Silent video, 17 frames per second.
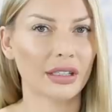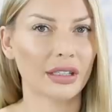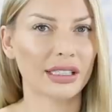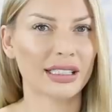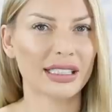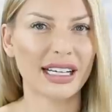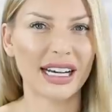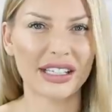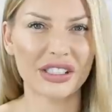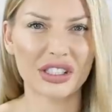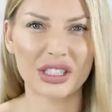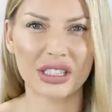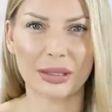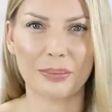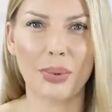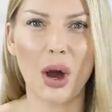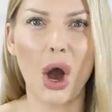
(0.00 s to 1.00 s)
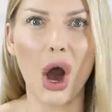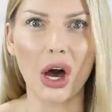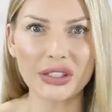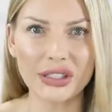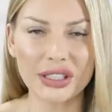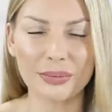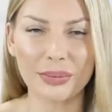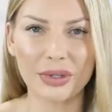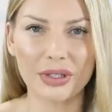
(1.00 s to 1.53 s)
Is it actually
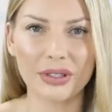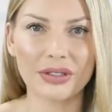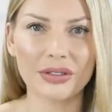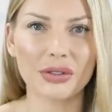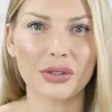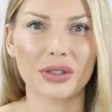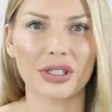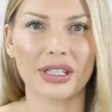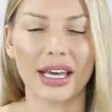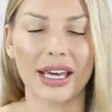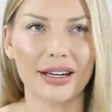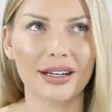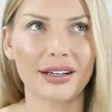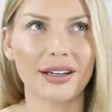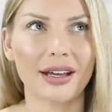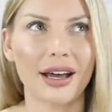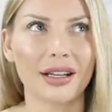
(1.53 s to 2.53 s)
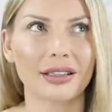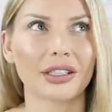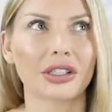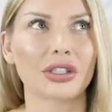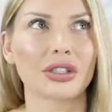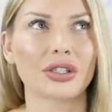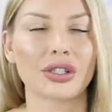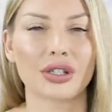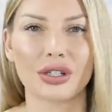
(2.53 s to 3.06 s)
possible to get a
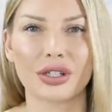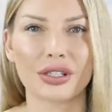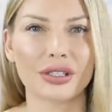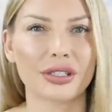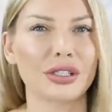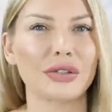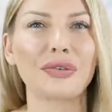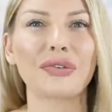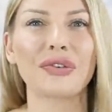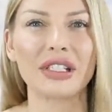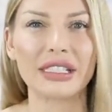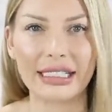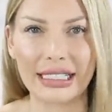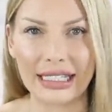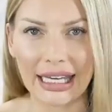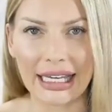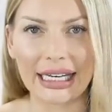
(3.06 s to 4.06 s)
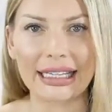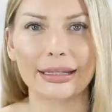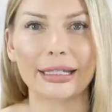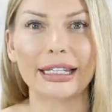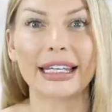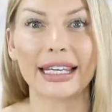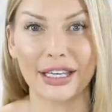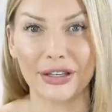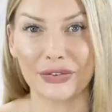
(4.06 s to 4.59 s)
luxurious,
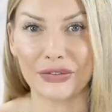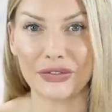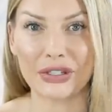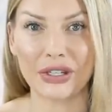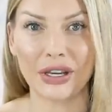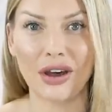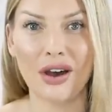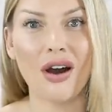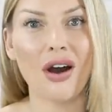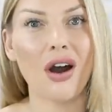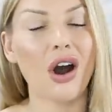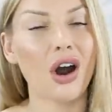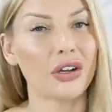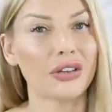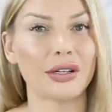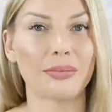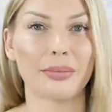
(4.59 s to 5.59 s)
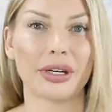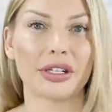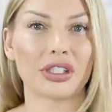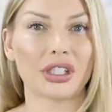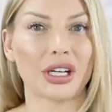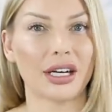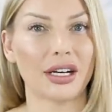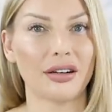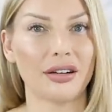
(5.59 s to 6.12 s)
sophisticated gift on a
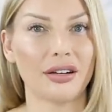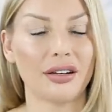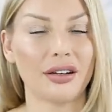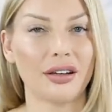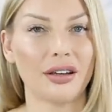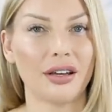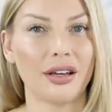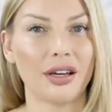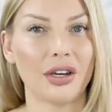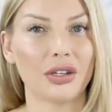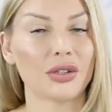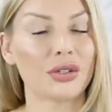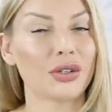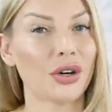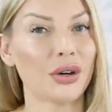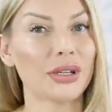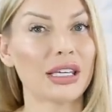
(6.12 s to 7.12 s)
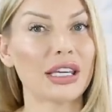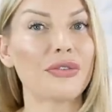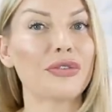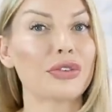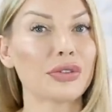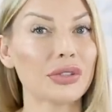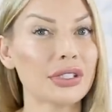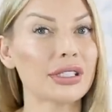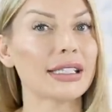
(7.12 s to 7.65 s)
budget? You know, if
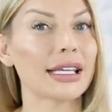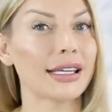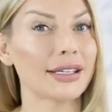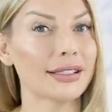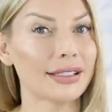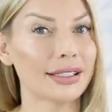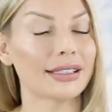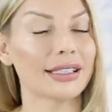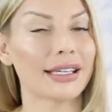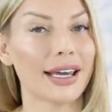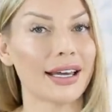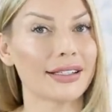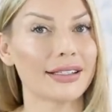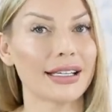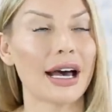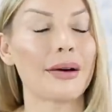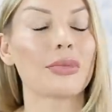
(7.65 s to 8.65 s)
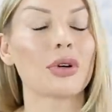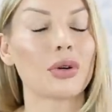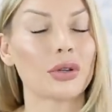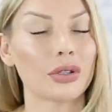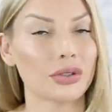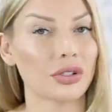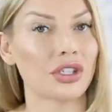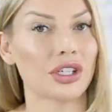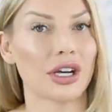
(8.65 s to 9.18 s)
you stay until the end, I'm
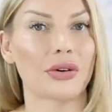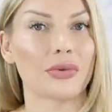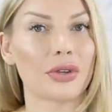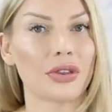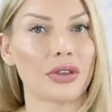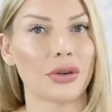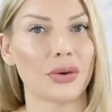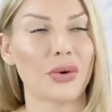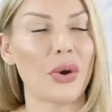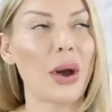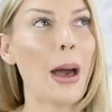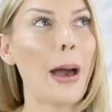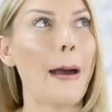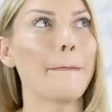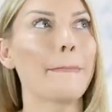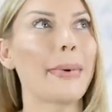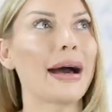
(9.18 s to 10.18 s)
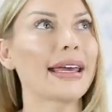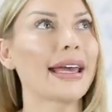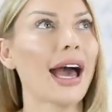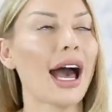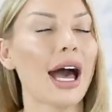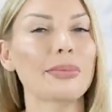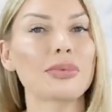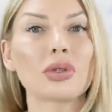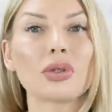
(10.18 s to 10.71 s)
going to share with you my
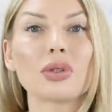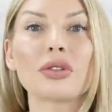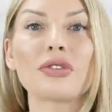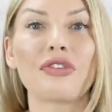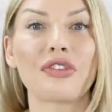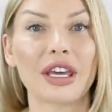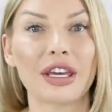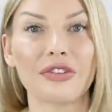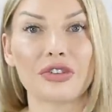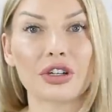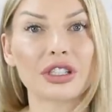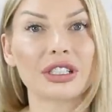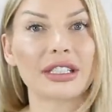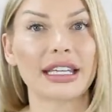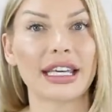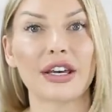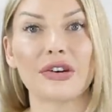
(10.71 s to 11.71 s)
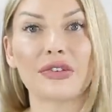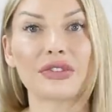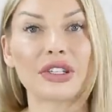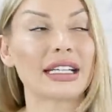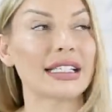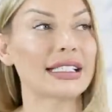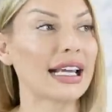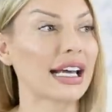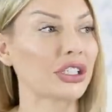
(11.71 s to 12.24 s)
absolute favorite gift,
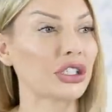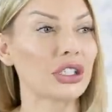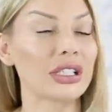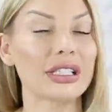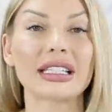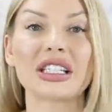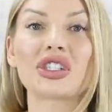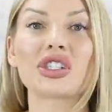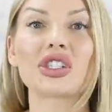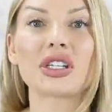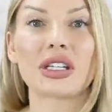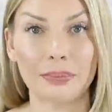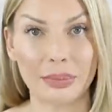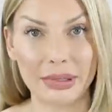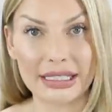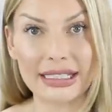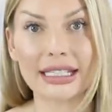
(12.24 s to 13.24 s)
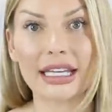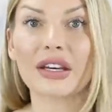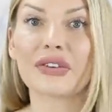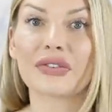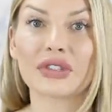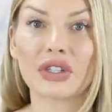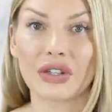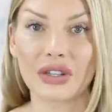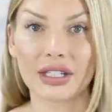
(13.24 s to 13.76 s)
and it's actually the cheapest
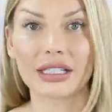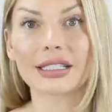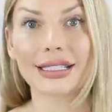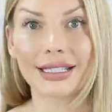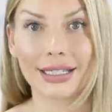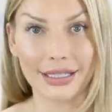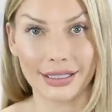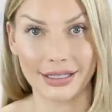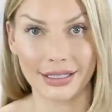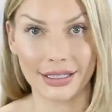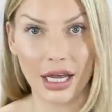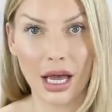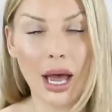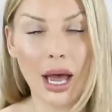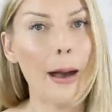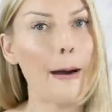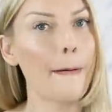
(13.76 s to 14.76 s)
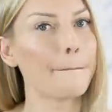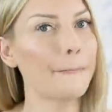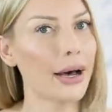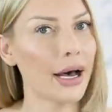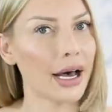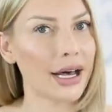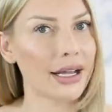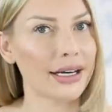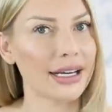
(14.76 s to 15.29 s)
gift on this list,
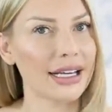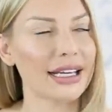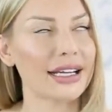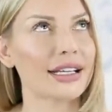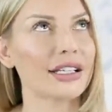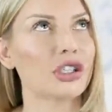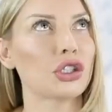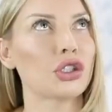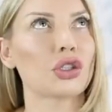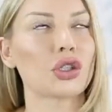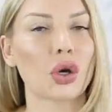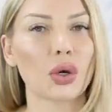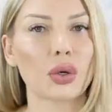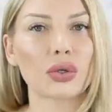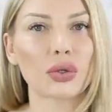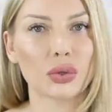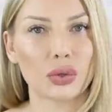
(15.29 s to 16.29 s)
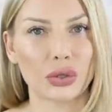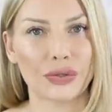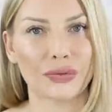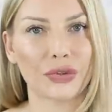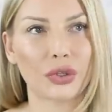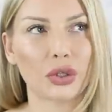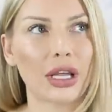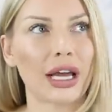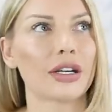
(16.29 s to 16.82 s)
but it is so
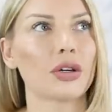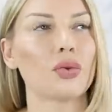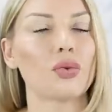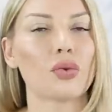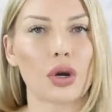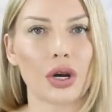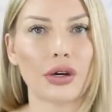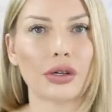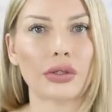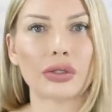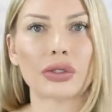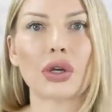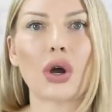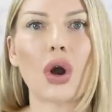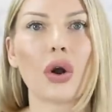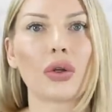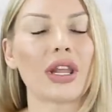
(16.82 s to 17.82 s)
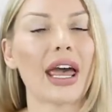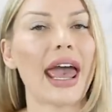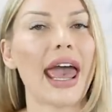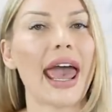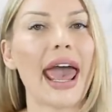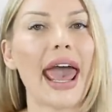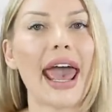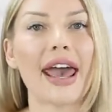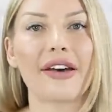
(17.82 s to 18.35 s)
useful and it works on
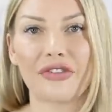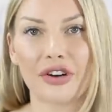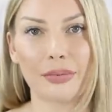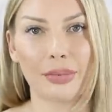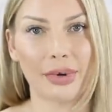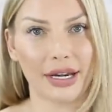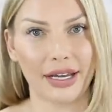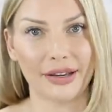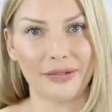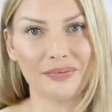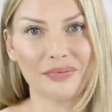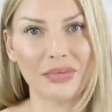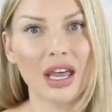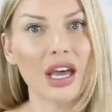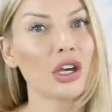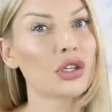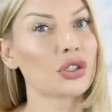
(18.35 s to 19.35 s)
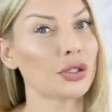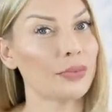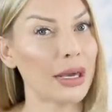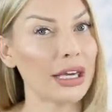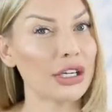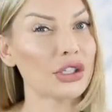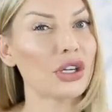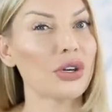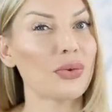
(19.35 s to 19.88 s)
everybody. So
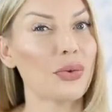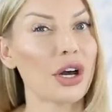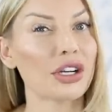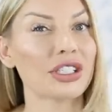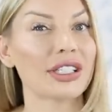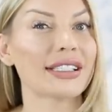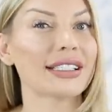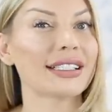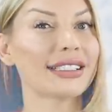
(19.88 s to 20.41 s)
make sure you watch until